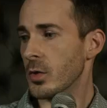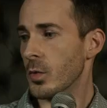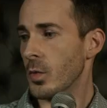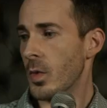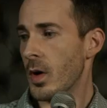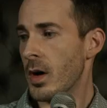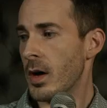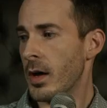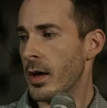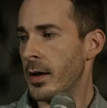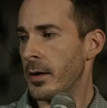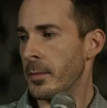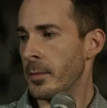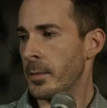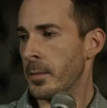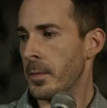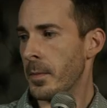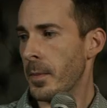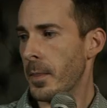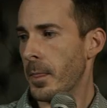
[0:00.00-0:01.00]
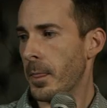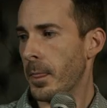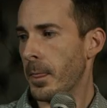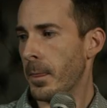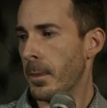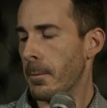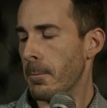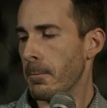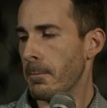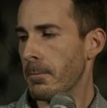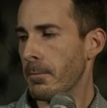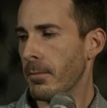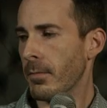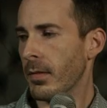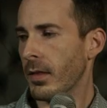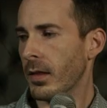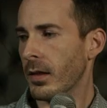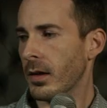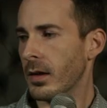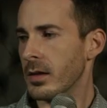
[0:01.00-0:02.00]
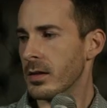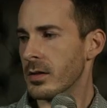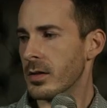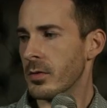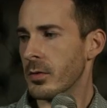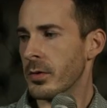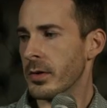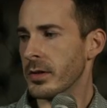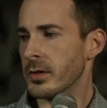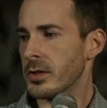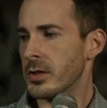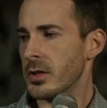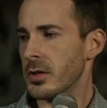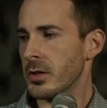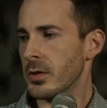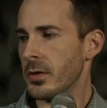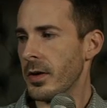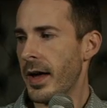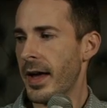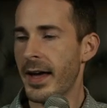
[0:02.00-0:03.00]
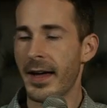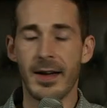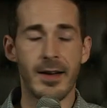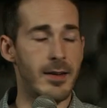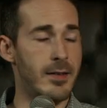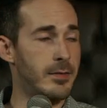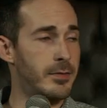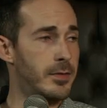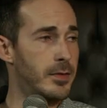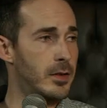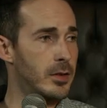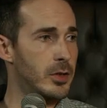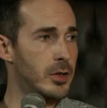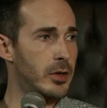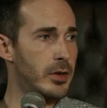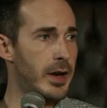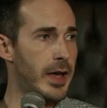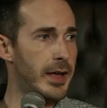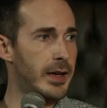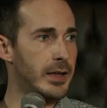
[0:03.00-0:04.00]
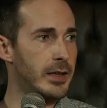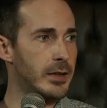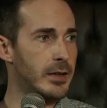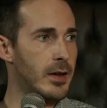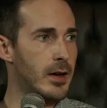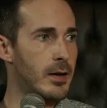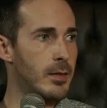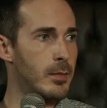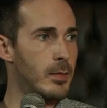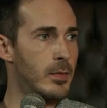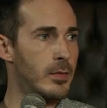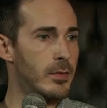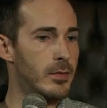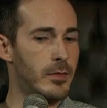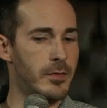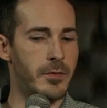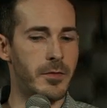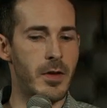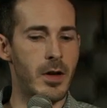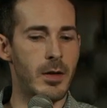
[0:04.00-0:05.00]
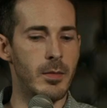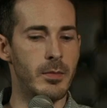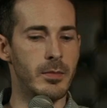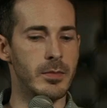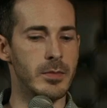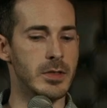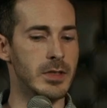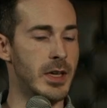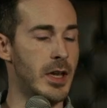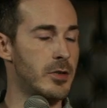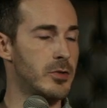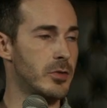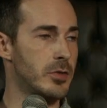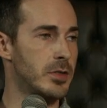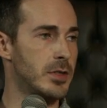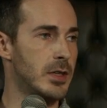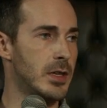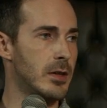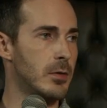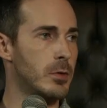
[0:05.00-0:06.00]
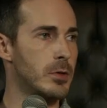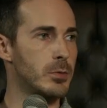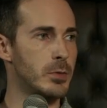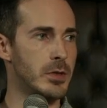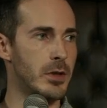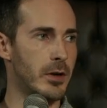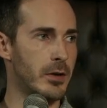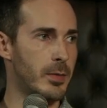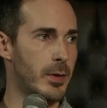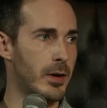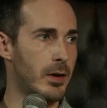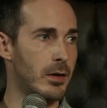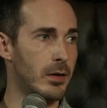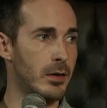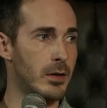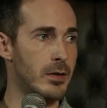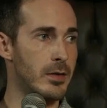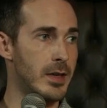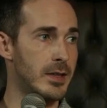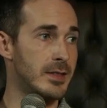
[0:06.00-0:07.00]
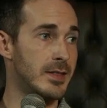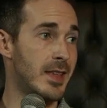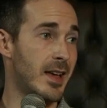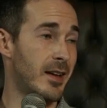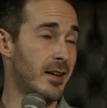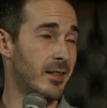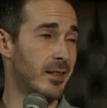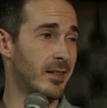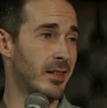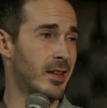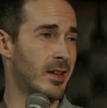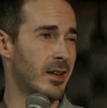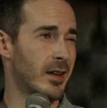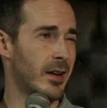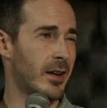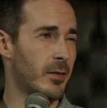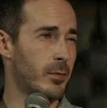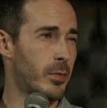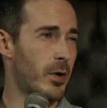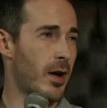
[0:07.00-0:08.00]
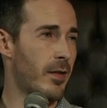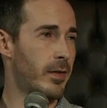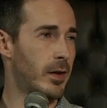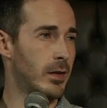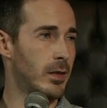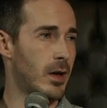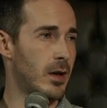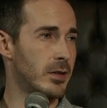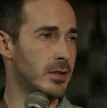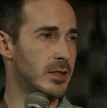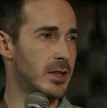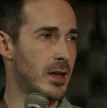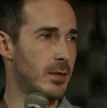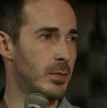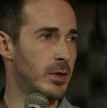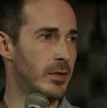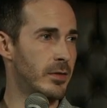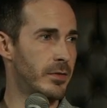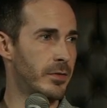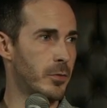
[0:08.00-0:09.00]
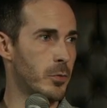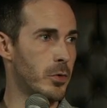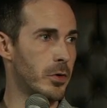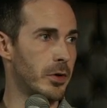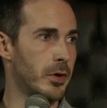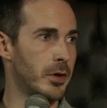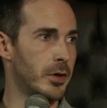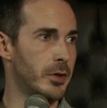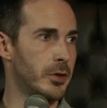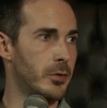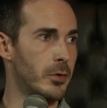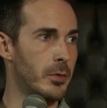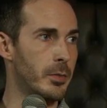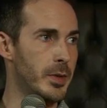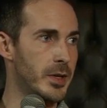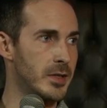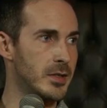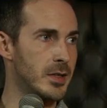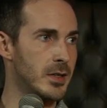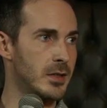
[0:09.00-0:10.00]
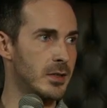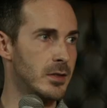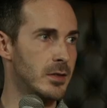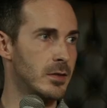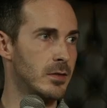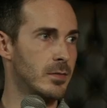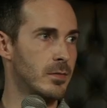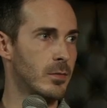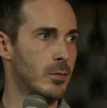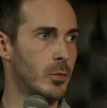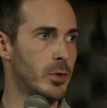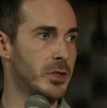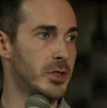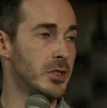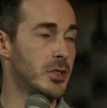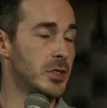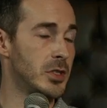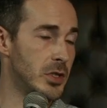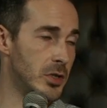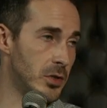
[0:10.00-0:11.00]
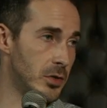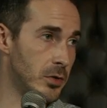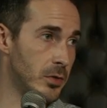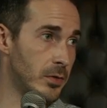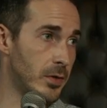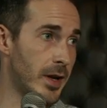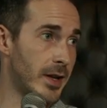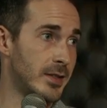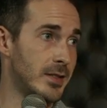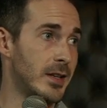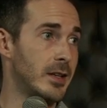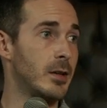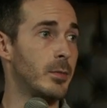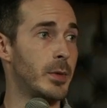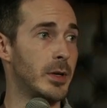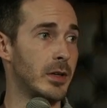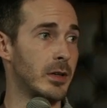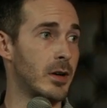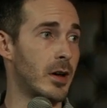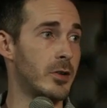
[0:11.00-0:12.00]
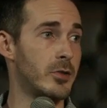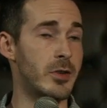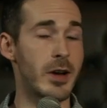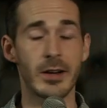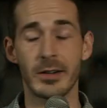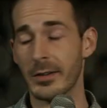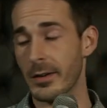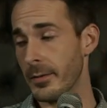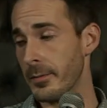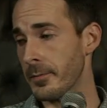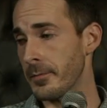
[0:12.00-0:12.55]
1 is going to have your net income from Schedule C, which we talked about earlier. That's that kind of profit and loss statement for your business, which is you as an independent contractor.